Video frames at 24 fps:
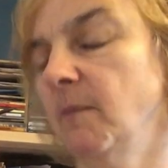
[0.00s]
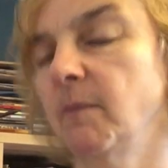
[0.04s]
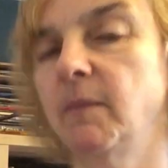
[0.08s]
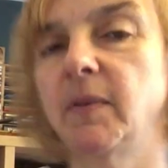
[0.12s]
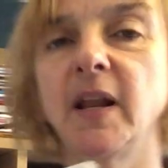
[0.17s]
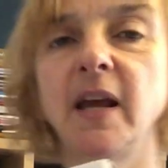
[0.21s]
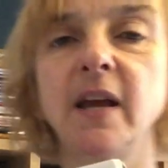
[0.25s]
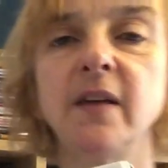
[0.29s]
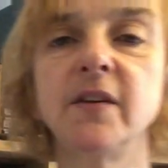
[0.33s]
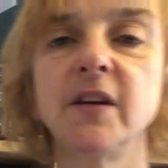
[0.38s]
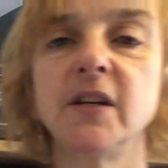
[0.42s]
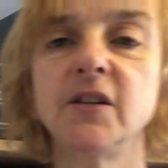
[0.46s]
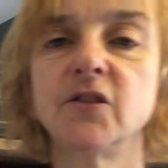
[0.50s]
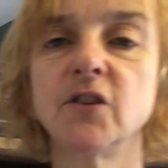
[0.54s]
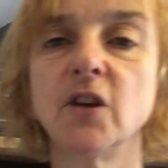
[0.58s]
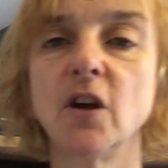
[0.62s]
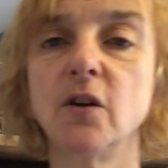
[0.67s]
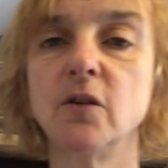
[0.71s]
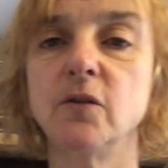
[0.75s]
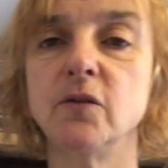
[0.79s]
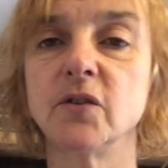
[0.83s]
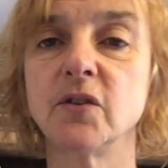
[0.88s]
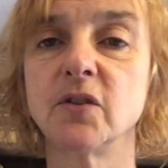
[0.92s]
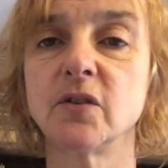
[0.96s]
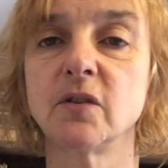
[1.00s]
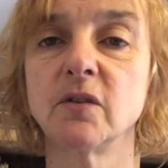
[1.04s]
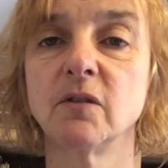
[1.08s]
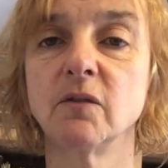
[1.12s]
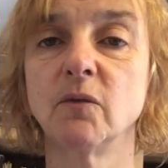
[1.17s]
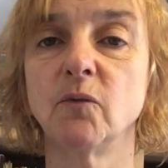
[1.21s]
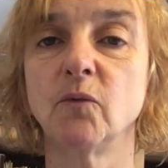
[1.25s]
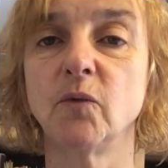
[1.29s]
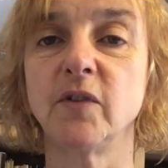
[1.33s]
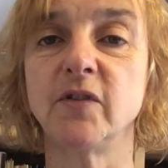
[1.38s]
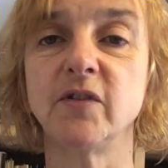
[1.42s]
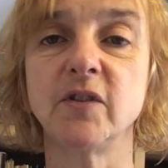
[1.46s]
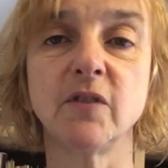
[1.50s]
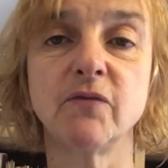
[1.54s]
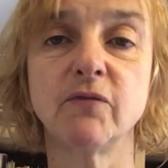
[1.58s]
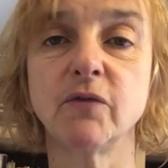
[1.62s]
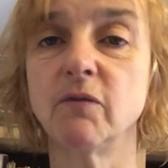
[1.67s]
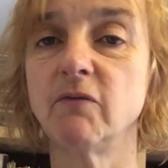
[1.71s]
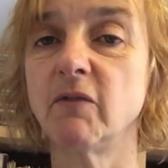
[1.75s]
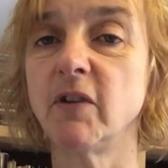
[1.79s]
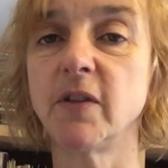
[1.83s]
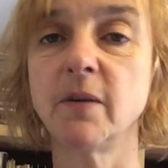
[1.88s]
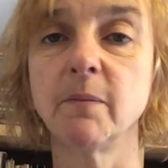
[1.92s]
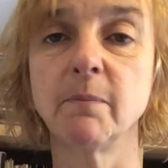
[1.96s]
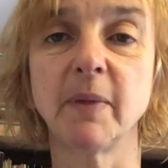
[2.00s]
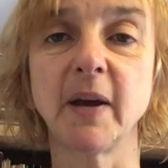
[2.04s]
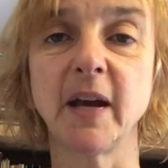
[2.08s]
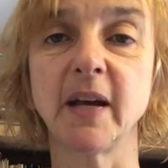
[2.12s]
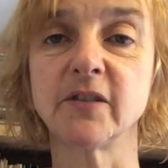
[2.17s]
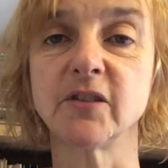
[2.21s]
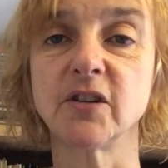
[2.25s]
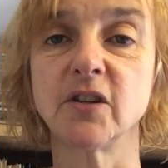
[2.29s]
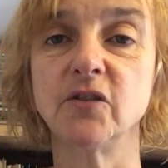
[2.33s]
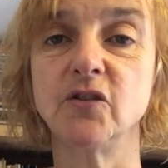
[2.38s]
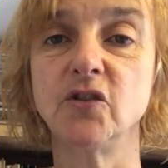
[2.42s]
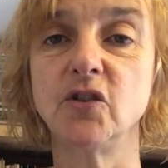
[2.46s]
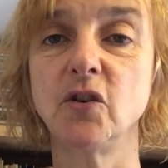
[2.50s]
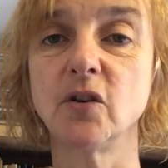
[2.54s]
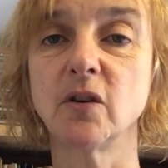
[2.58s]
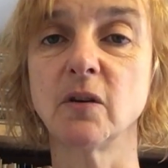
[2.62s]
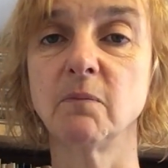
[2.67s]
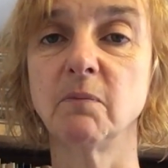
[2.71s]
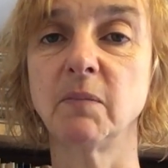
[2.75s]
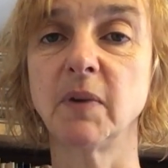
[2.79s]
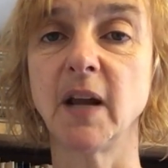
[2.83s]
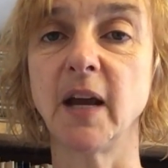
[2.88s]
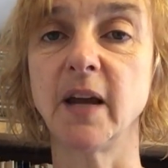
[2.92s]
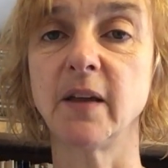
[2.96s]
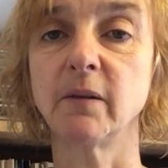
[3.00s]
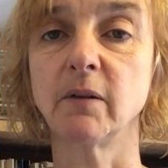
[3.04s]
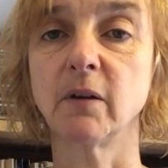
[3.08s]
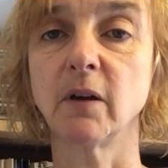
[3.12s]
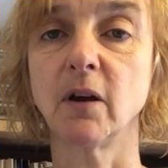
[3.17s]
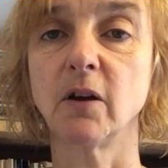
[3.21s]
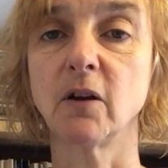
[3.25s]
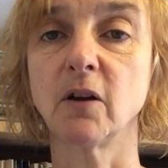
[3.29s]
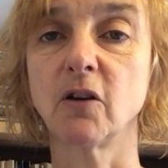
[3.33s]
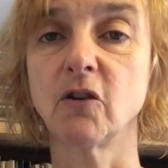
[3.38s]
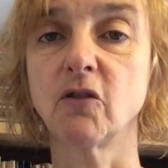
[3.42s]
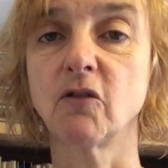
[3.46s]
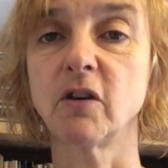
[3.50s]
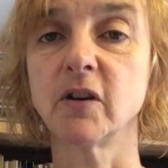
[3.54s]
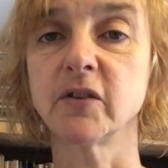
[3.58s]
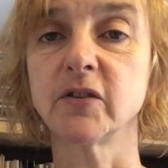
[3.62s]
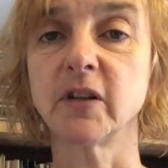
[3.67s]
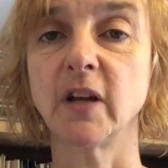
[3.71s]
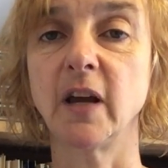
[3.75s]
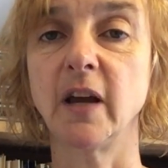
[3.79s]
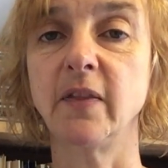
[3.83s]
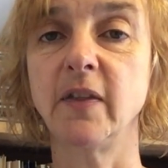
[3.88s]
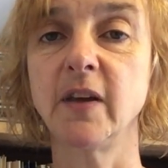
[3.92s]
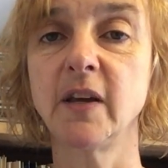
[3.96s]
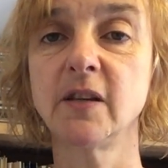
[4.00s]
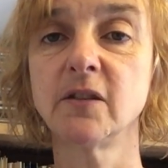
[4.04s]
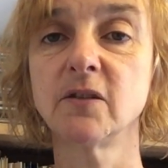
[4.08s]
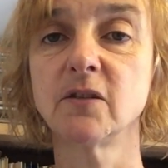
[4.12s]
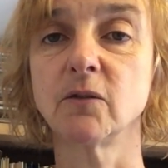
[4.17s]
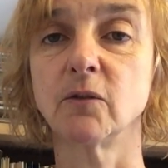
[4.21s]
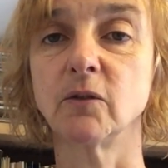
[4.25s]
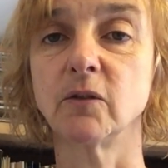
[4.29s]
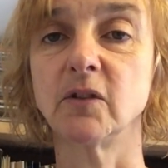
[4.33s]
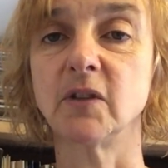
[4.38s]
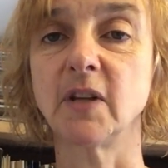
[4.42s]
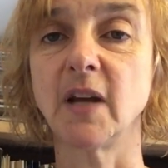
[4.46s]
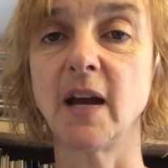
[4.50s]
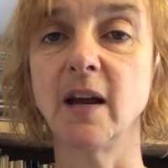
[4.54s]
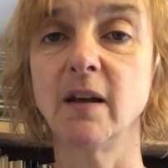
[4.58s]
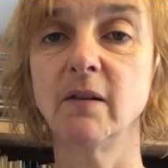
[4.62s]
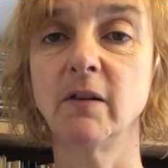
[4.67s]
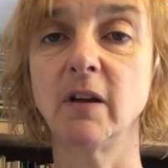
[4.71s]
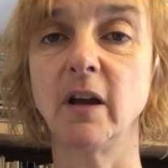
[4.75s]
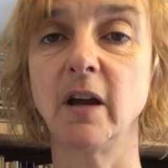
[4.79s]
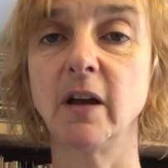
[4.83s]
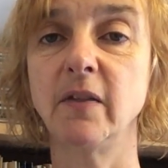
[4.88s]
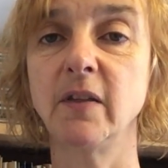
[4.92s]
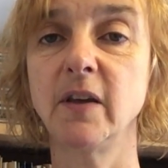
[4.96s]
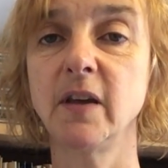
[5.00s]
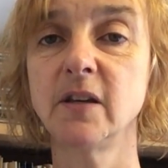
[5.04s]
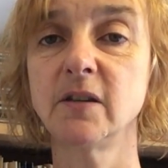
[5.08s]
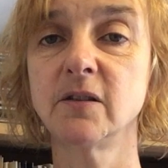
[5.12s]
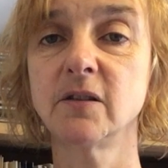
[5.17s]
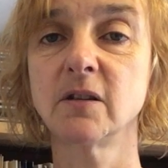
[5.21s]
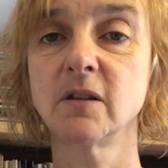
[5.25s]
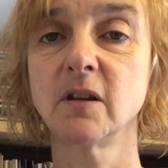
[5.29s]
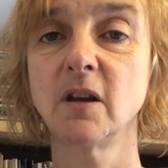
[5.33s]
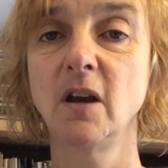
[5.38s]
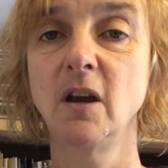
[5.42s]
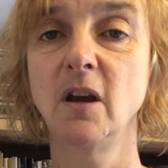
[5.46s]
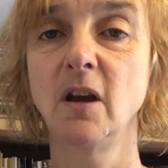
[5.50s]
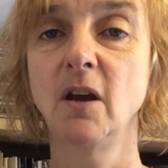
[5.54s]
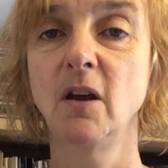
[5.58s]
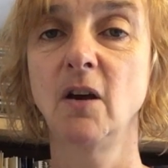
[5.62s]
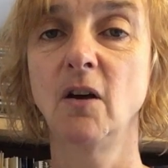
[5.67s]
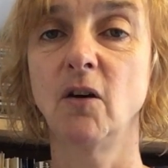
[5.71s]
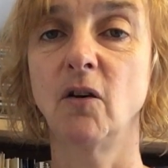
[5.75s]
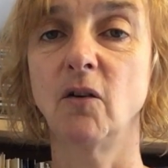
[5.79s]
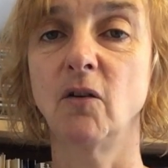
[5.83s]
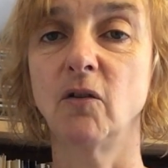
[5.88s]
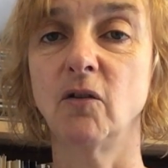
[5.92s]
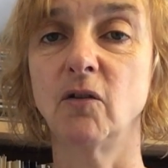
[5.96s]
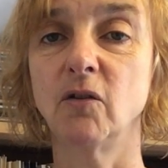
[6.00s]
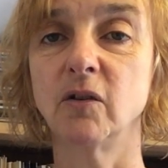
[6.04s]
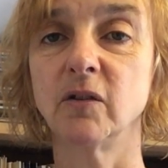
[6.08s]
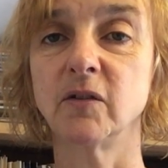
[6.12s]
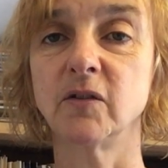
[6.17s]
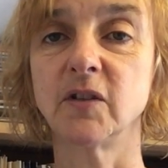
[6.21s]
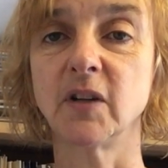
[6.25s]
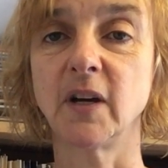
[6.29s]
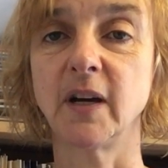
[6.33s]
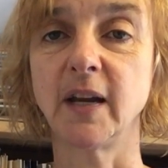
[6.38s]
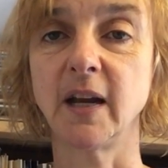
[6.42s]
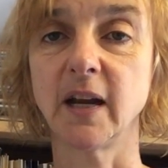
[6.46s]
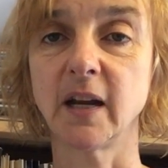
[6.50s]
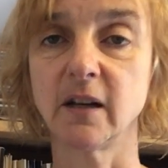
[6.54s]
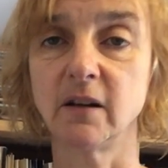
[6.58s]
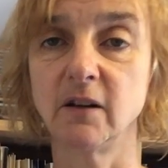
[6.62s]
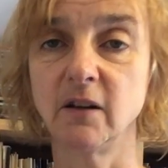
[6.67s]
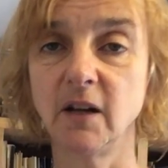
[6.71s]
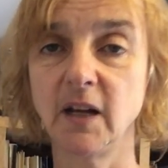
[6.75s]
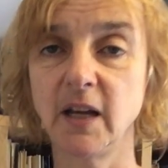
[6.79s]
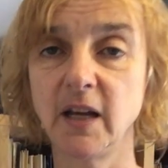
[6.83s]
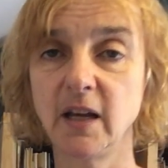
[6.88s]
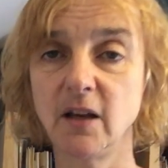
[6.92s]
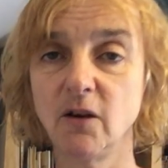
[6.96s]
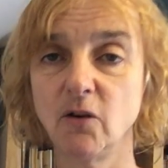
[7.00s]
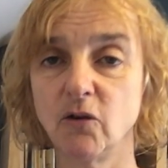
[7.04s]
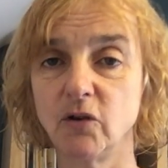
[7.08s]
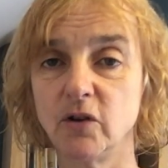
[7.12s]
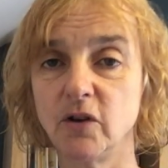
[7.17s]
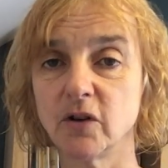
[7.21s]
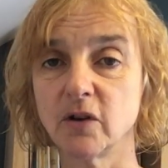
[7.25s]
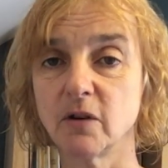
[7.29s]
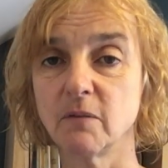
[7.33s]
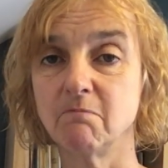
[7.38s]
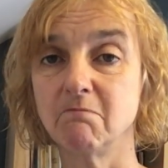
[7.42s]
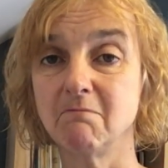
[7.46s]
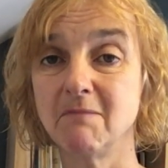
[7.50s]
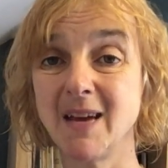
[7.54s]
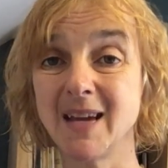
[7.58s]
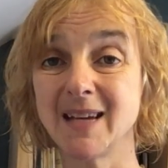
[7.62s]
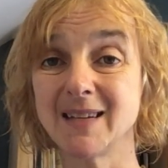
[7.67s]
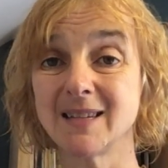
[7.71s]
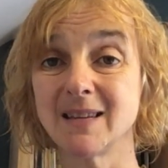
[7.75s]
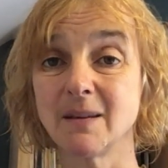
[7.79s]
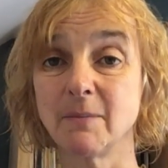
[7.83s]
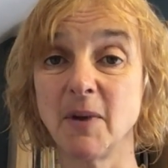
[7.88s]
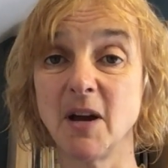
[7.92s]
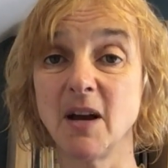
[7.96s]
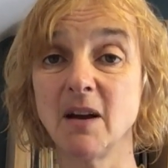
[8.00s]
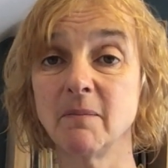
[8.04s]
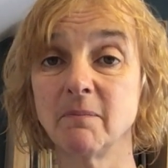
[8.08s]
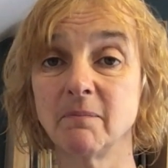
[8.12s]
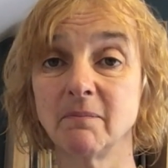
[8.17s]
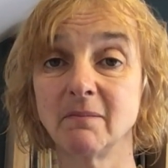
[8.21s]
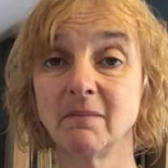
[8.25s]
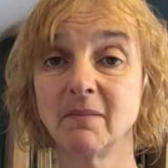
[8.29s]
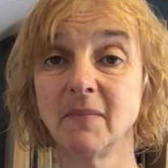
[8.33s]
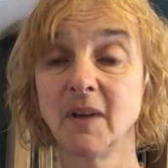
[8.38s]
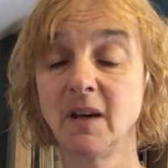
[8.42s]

Play these notes with different rhythm patterns. You can play them going across like this, or down like this, or diagonally, or you can mix them up.